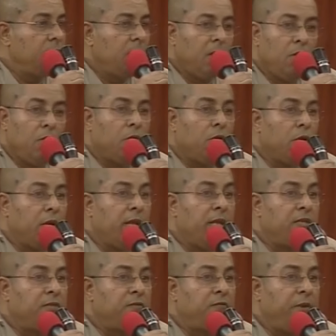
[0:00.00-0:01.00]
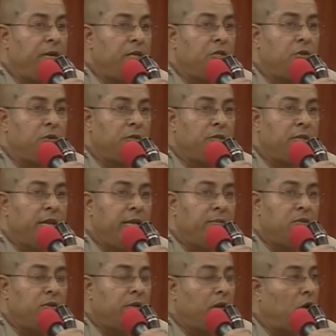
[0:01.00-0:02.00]
You could furnish those
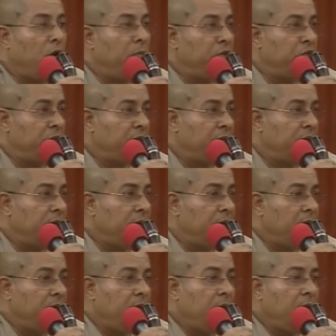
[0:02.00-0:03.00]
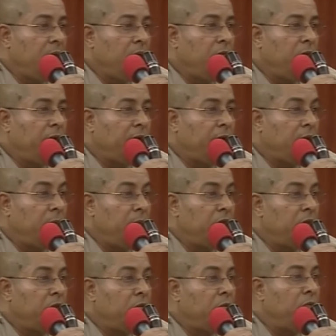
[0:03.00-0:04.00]
names to the commission for the
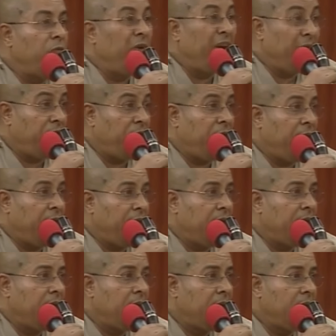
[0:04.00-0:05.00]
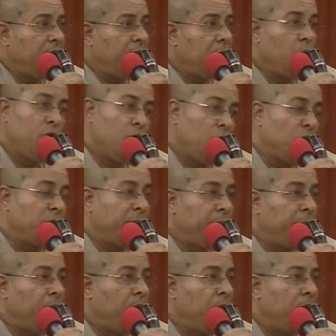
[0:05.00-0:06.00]
commission to verify with those
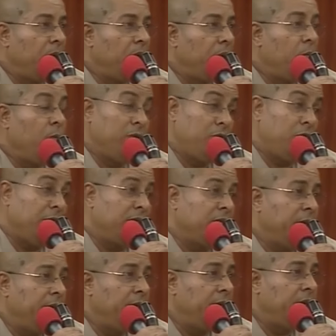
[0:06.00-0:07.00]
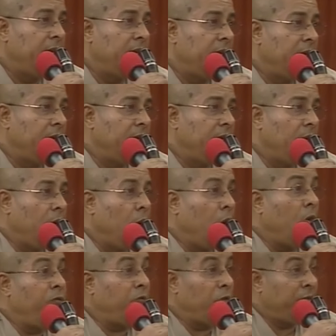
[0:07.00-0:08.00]
people what you are saying,
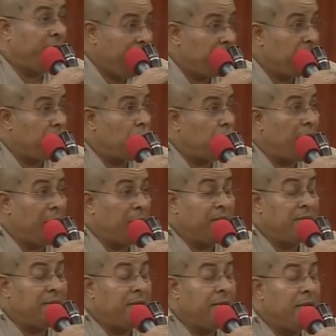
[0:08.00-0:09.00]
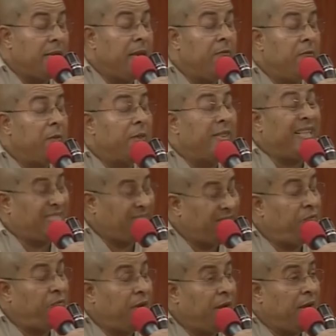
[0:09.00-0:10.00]
or for them to come and
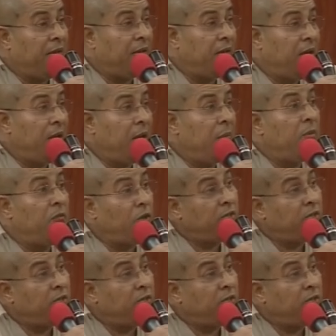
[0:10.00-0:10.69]
testify before